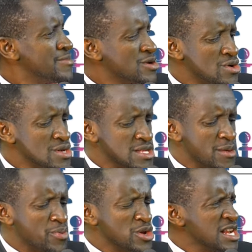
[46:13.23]

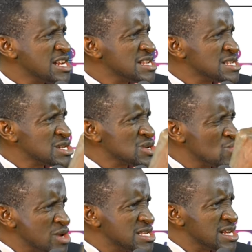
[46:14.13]
because the prostate is
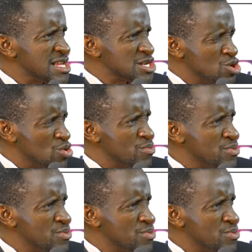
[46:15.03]
squeezing the tube.